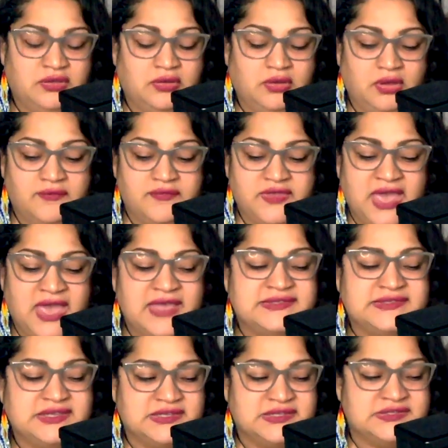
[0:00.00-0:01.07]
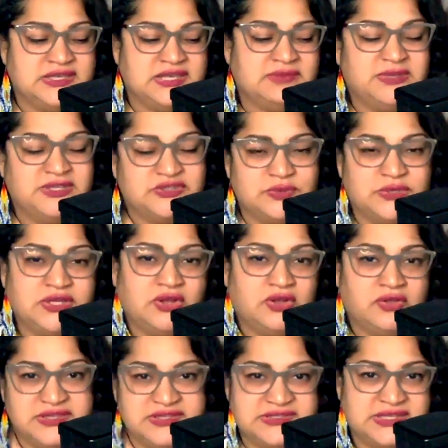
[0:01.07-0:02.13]
of the essence in between all
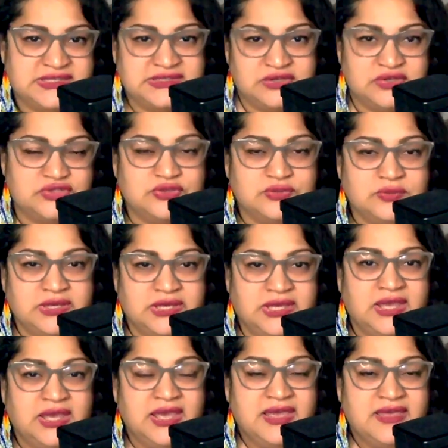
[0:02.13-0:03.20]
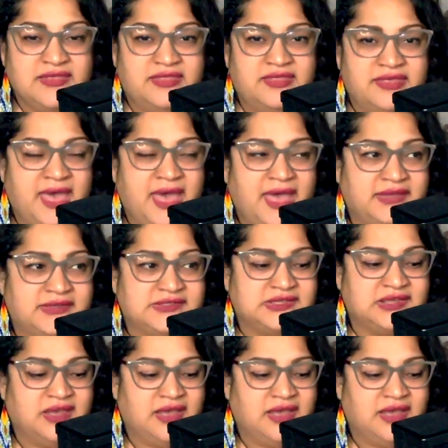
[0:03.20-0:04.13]
these things that you're doing, that